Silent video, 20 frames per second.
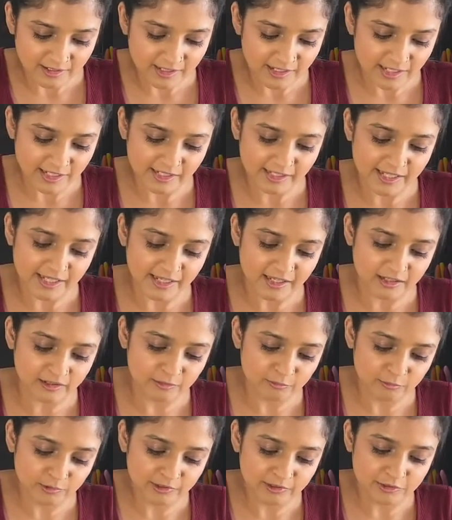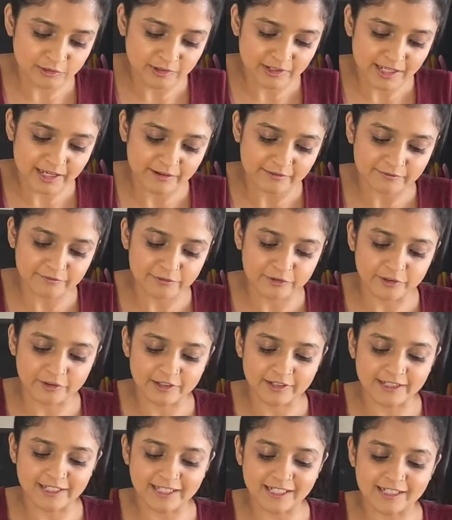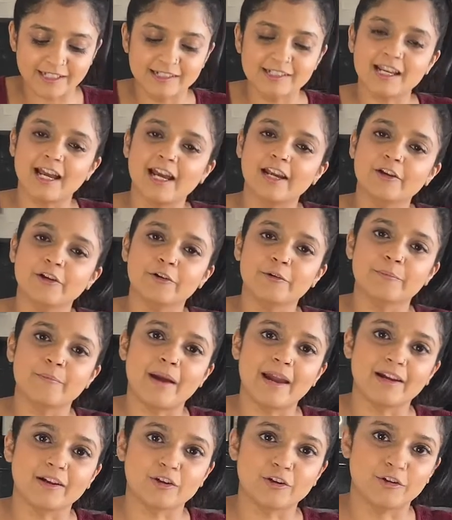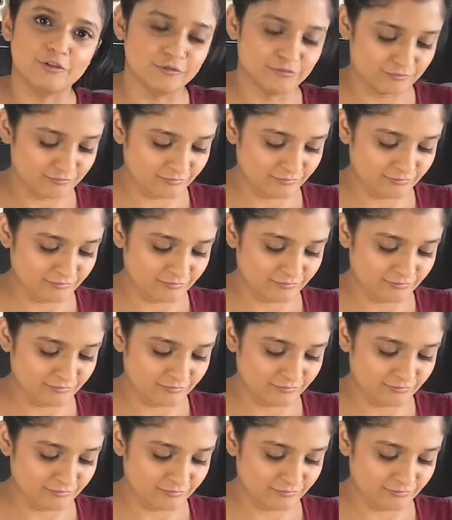and then we'll do that for the entire mango.